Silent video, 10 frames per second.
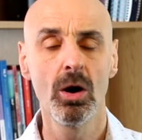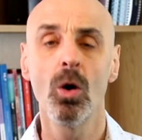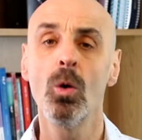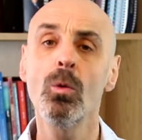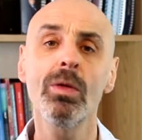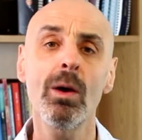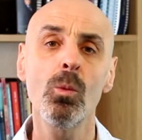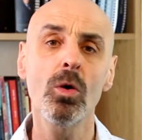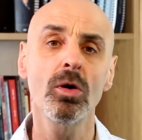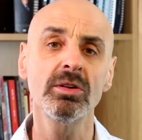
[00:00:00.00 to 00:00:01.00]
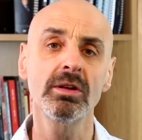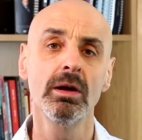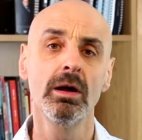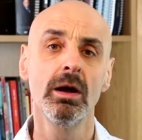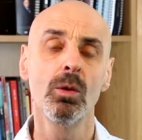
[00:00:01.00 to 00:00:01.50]
all that was
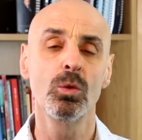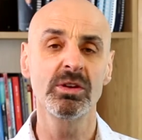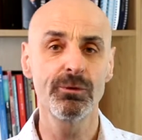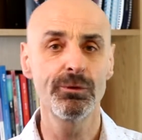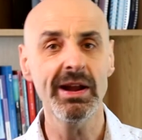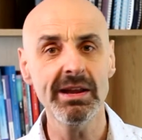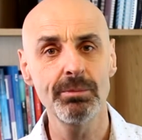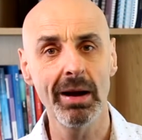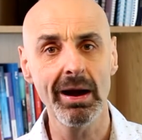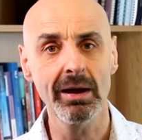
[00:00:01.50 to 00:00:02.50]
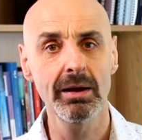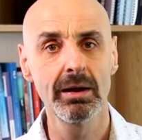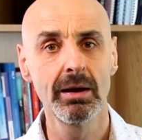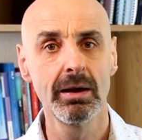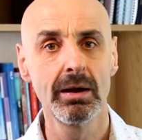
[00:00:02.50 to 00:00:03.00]
feedback
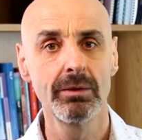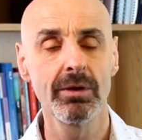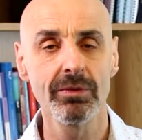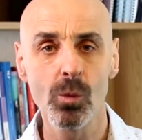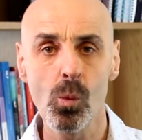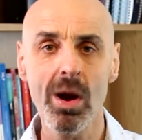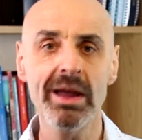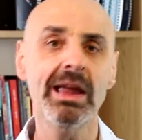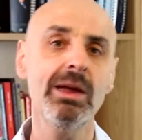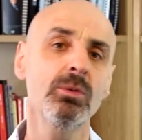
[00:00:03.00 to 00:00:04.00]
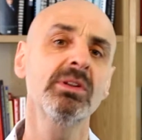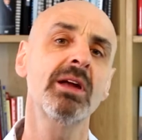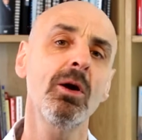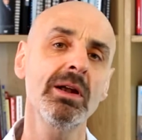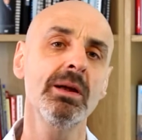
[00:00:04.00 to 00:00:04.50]
that the way he was
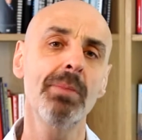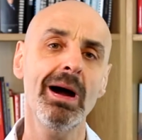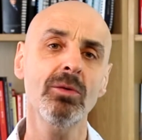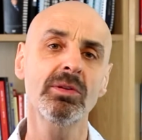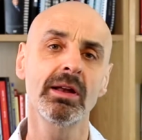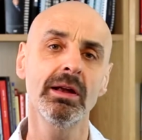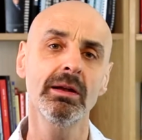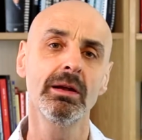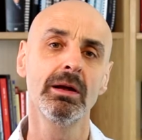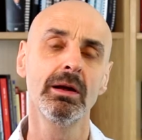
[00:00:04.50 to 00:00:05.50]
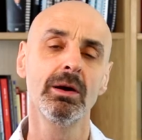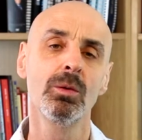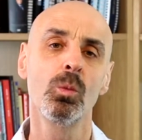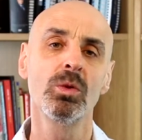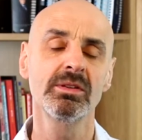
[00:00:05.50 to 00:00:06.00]
going about it
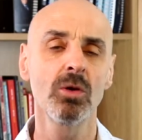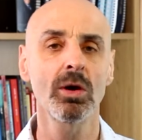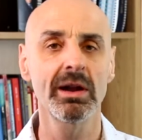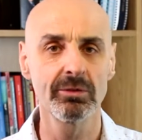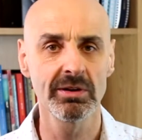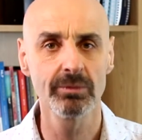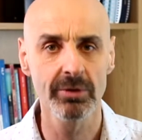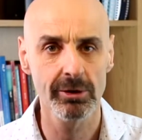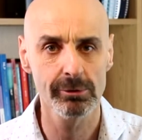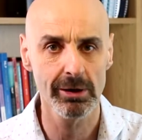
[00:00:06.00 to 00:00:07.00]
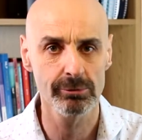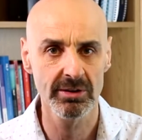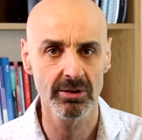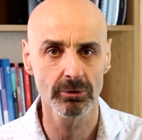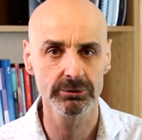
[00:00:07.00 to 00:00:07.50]
was not giving him the correct
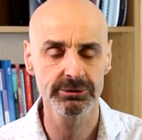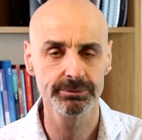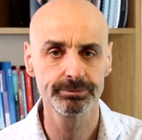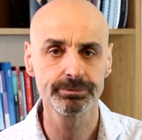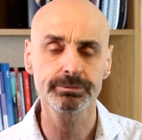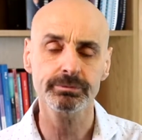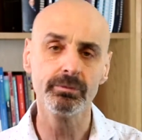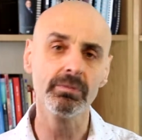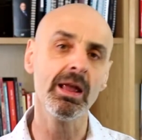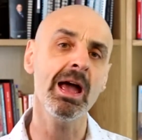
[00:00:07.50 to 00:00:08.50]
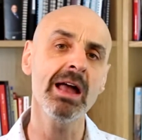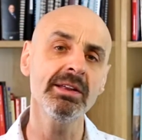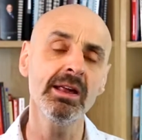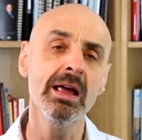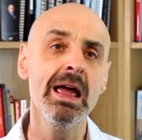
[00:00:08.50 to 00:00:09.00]
results.
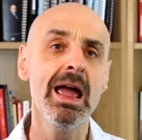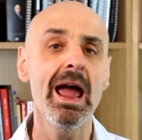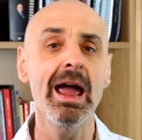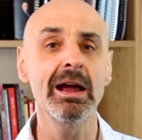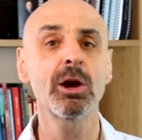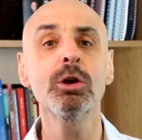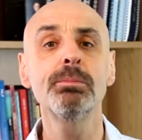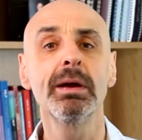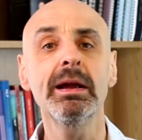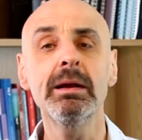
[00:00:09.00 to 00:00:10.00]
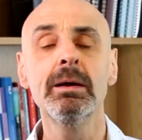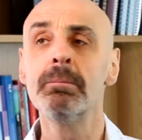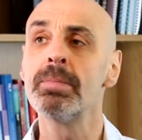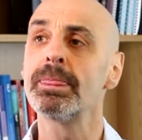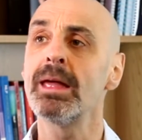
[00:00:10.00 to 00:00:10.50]
And it could be,
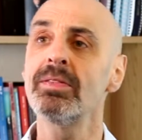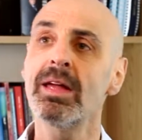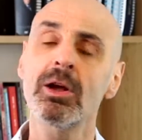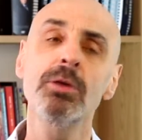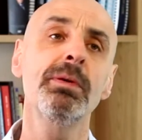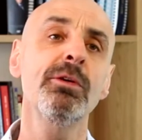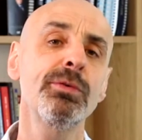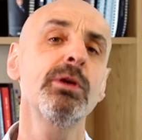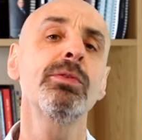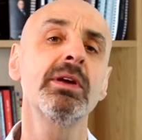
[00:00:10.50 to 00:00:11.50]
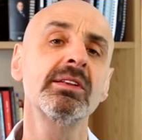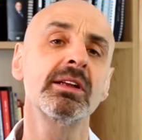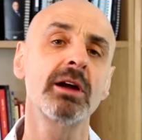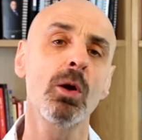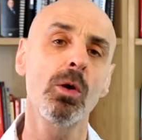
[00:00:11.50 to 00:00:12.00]
there could be a few things that
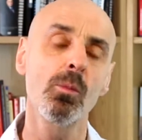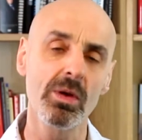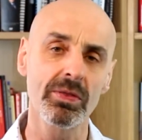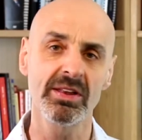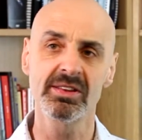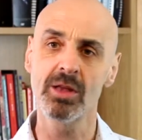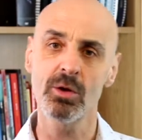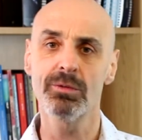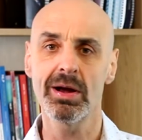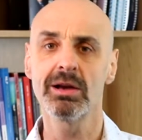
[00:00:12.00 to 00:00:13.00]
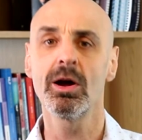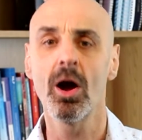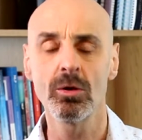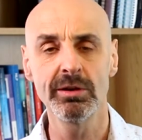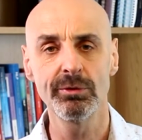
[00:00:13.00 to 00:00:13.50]
go on with this no failure,
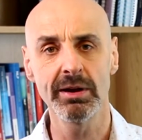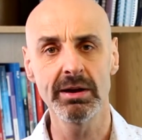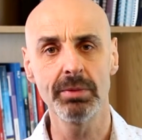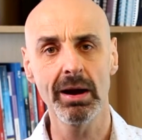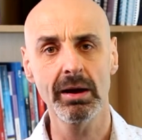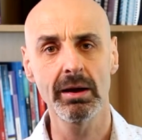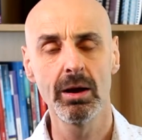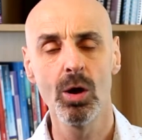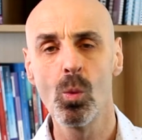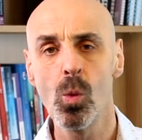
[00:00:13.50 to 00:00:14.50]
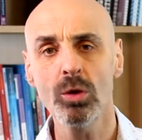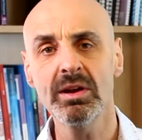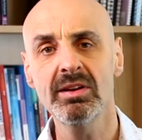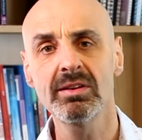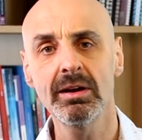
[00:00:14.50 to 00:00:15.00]
only feedback. One
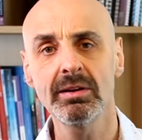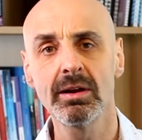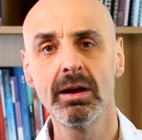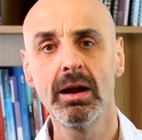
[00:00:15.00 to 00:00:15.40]
is that